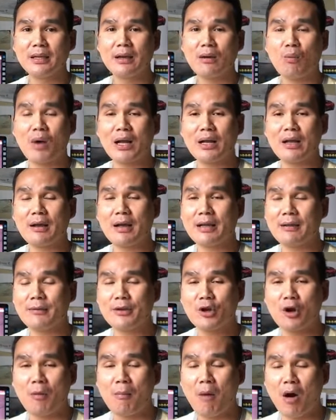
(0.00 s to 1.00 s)

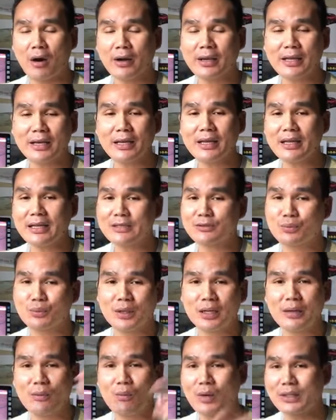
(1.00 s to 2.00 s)
Marketing is
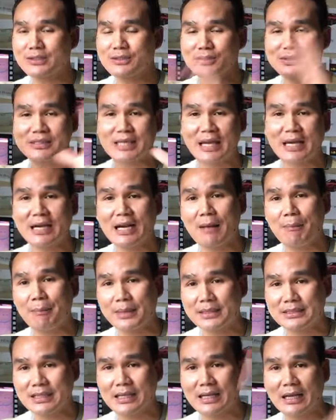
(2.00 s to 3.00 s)
really, once you set it up,
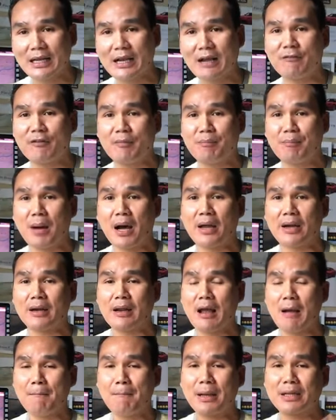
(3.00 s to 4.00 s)
it's a click of a button.
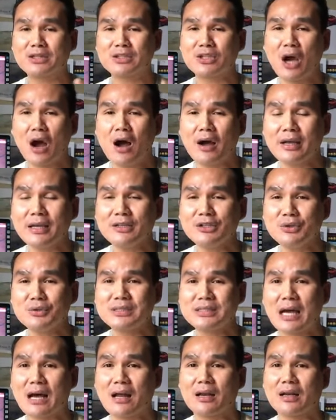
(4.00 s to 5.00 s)
But talking to
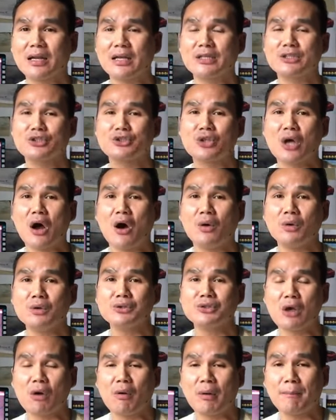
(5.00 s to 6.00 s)
seller is so
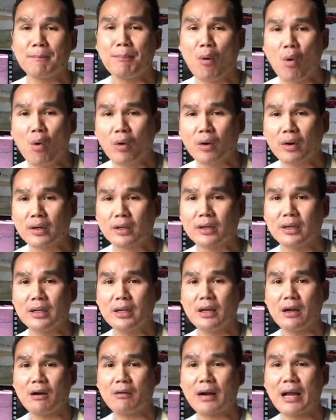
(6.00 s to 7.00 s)
important,
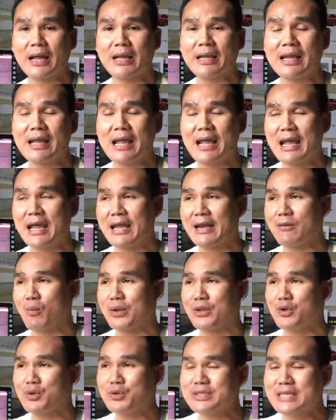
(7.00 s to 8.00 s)
all right? And
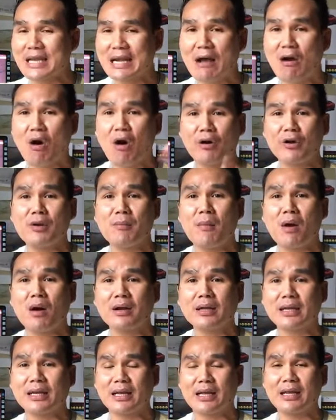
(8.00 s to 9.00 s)
when you send out all your
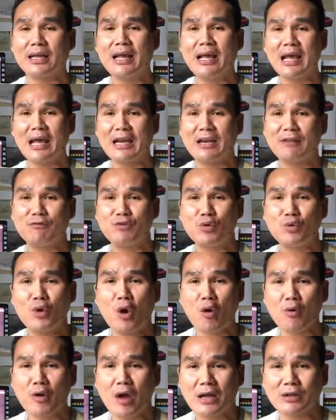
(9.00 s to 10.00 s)
marketing, and if you
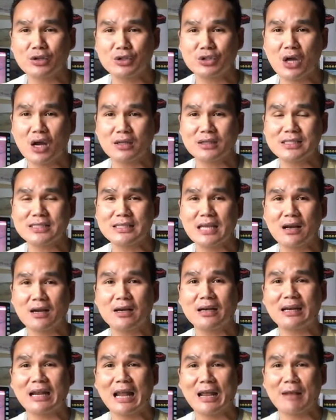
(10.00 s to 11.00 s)
don't know how to talk to
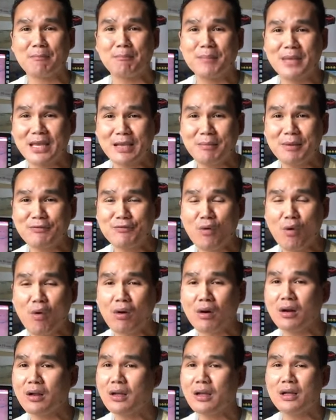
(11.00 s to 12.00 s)
seller like me
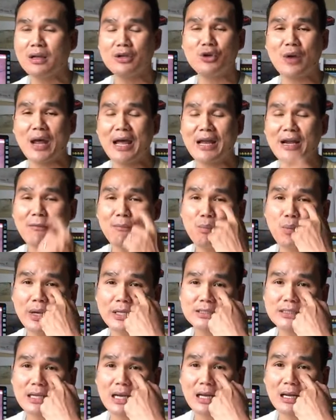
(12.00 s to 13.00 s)
before, you end up
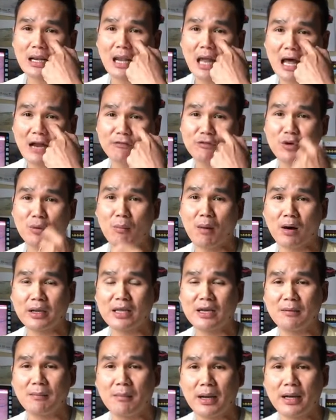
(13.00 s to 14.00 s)
wasting a lot of your
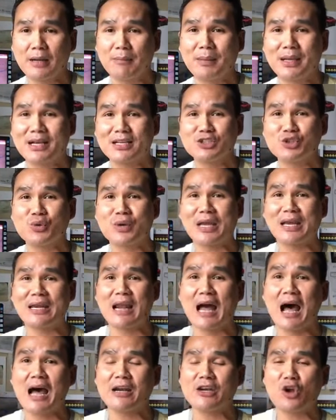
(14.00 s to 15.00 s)
marketing money because you don't
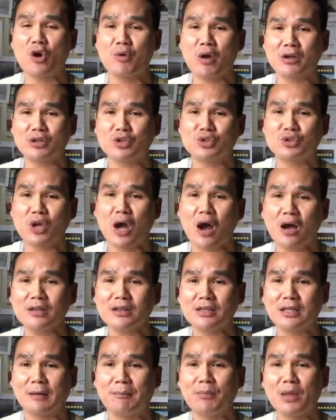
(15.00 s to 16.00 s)
know how to talk
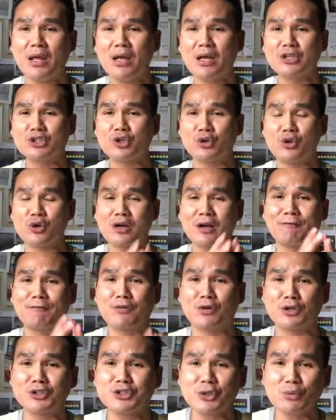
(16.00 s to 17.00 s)
to them. So your
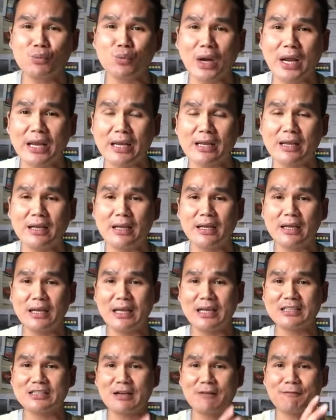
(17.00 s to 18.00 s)
conversion rate
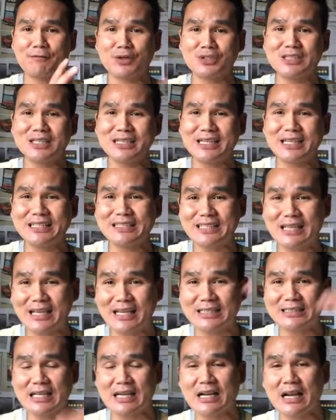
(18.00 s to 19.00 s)
is converting these
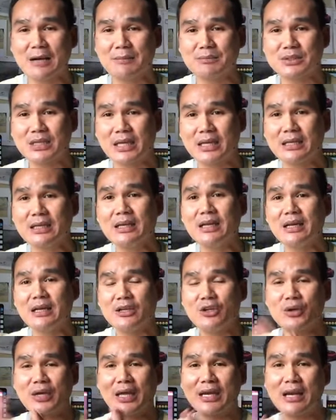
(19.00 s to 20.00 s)
leads that comes in.
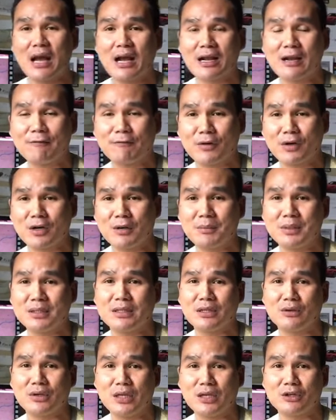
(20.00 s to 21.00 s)
You cannot convert them
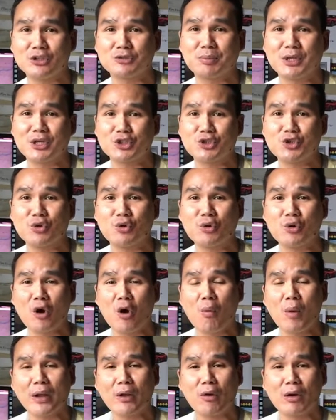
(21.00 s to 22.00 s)
into deals because you don't know
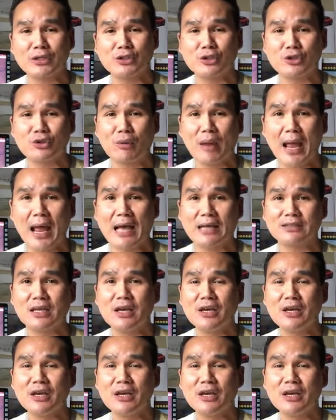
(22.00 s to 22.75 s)
what question to ask.